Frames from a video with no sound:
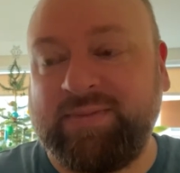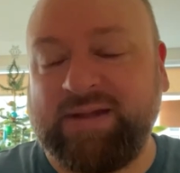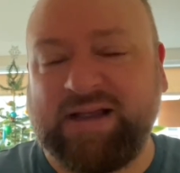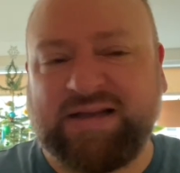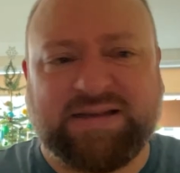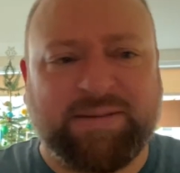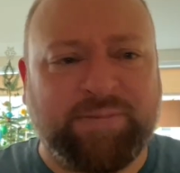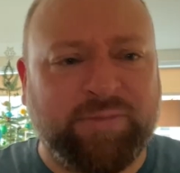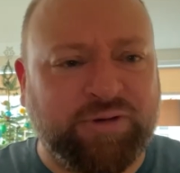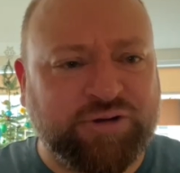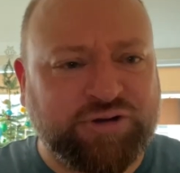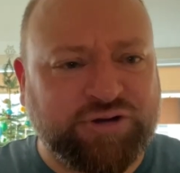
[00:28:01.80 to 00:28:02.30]

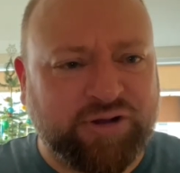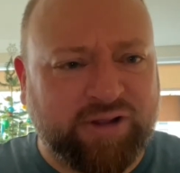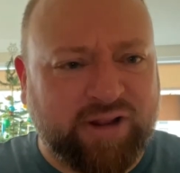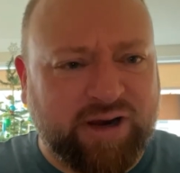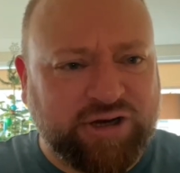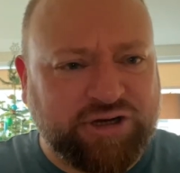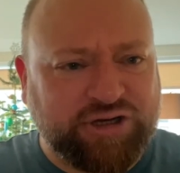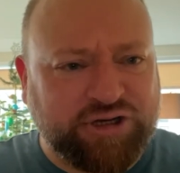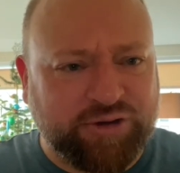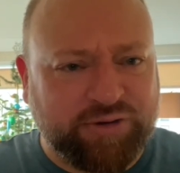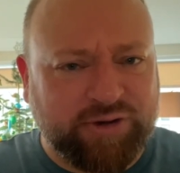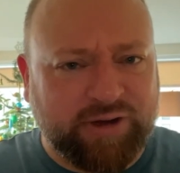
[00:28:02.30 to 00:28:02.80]
I'm not sure that I
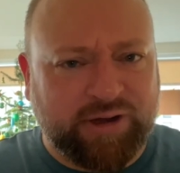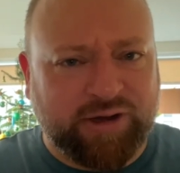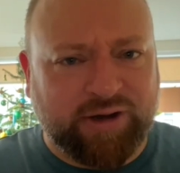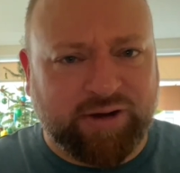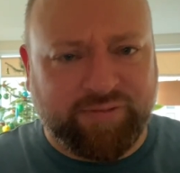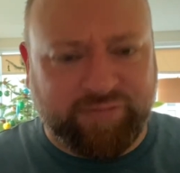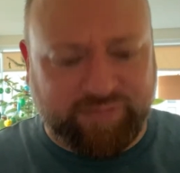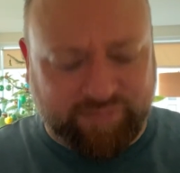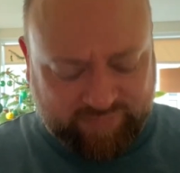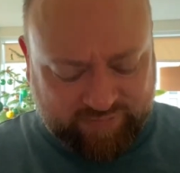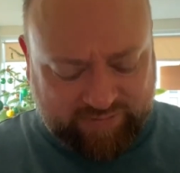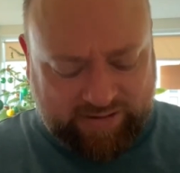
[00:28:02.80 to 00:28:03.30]
showed it
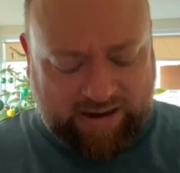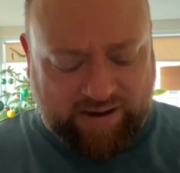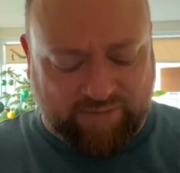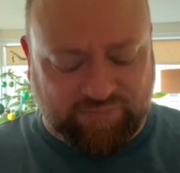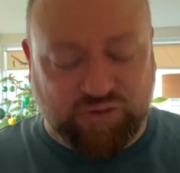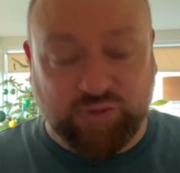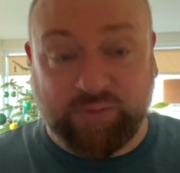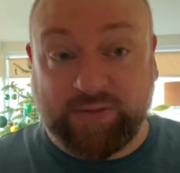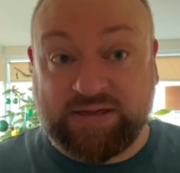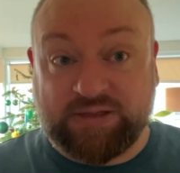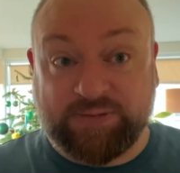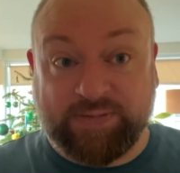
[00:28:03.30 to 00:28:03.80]
off
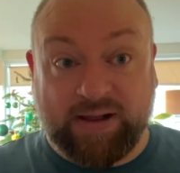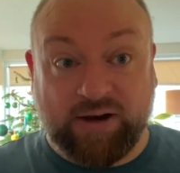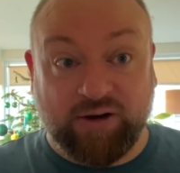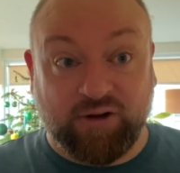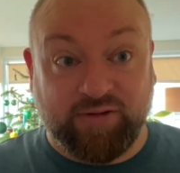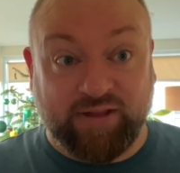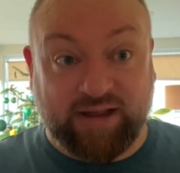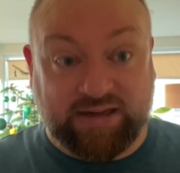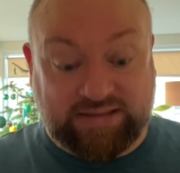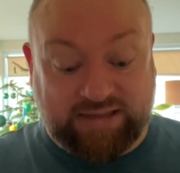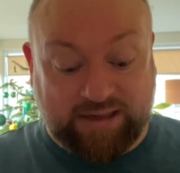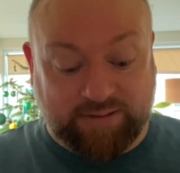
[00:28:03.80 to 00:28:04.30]
after we spent all
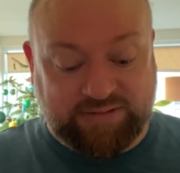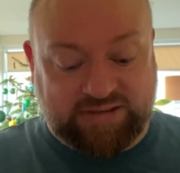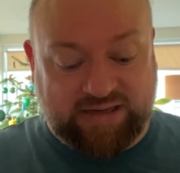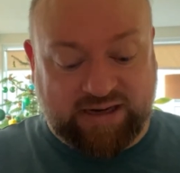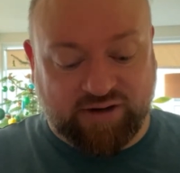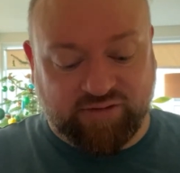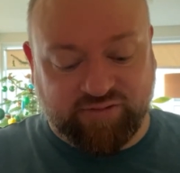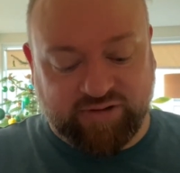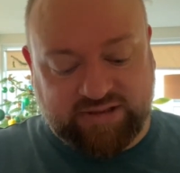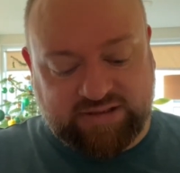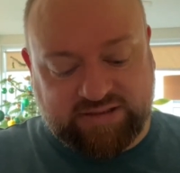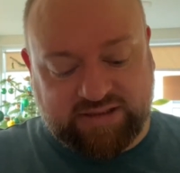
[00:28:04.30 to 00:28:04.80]
that time
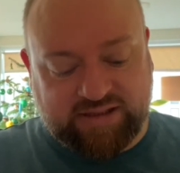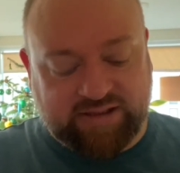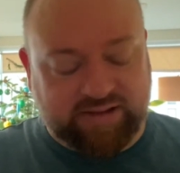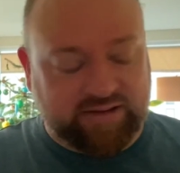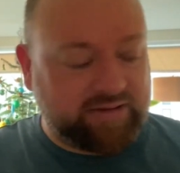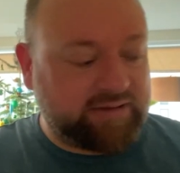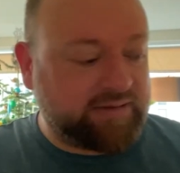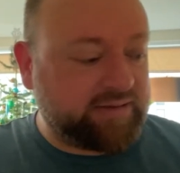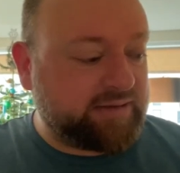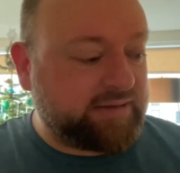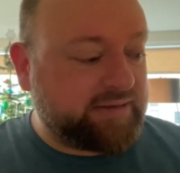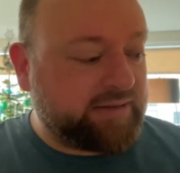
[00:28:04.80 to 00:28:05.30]
decorating it.
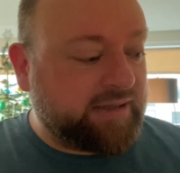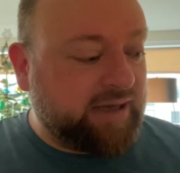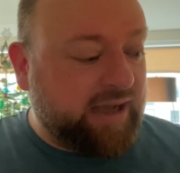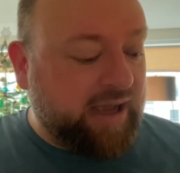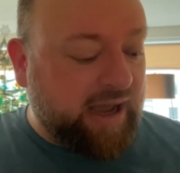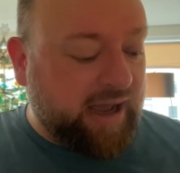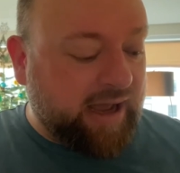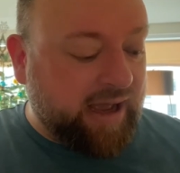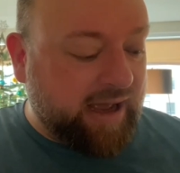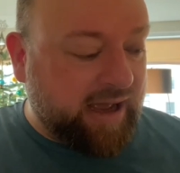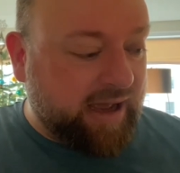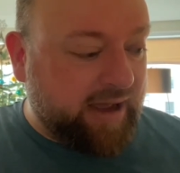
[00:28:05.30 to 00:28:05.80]

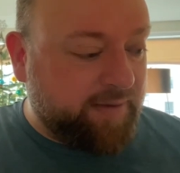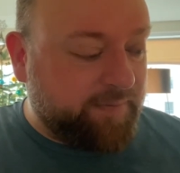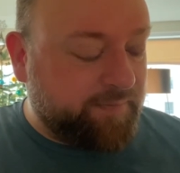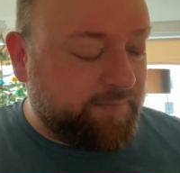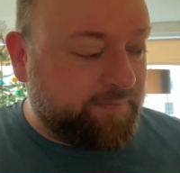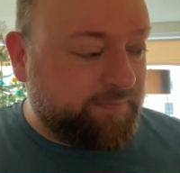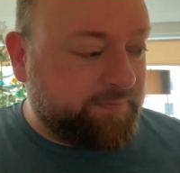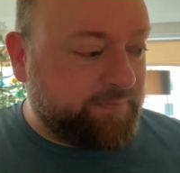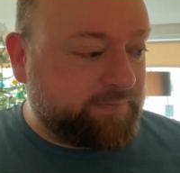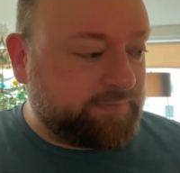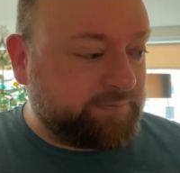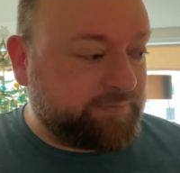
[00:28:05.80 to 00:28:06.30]
Um,
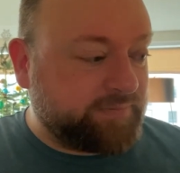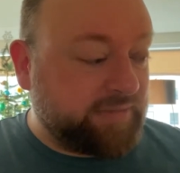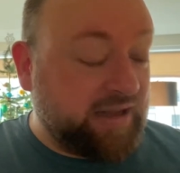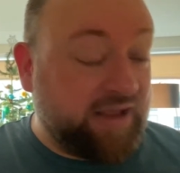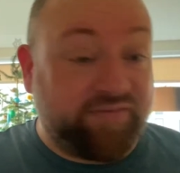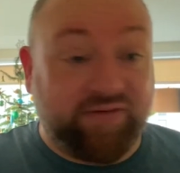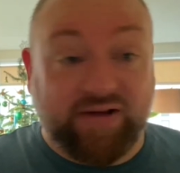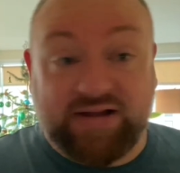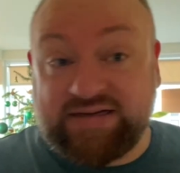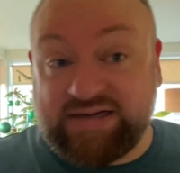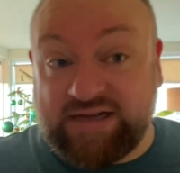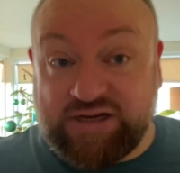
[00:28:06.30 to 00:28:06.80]

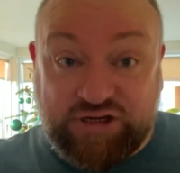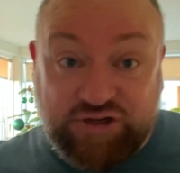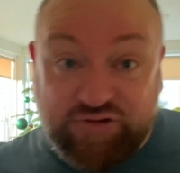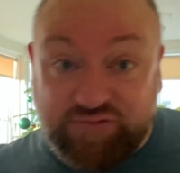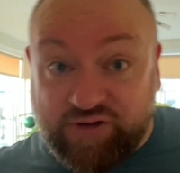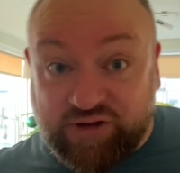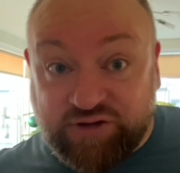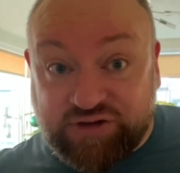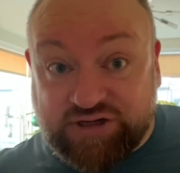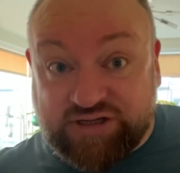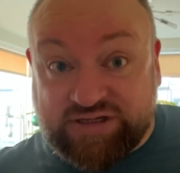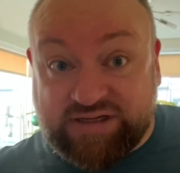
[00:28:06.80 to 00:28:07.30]
if I did, you've
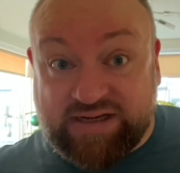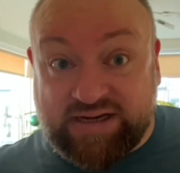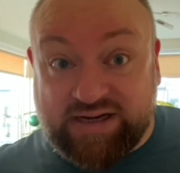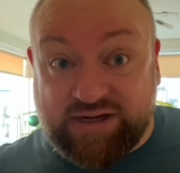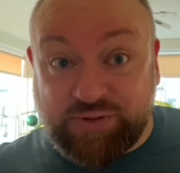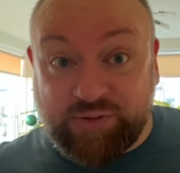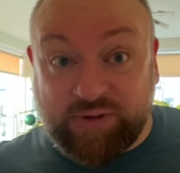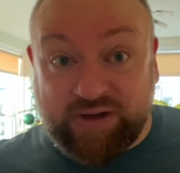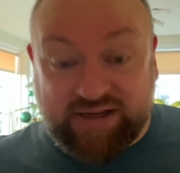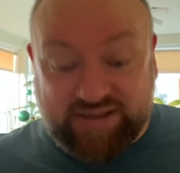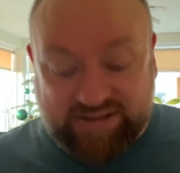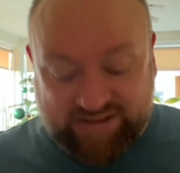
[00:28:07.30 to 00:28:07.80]
got to see it
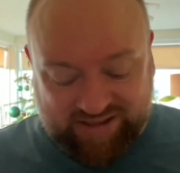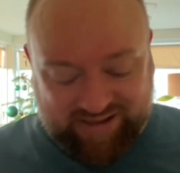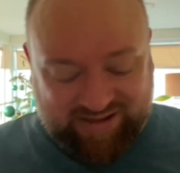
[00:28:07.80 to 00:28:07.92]
twice.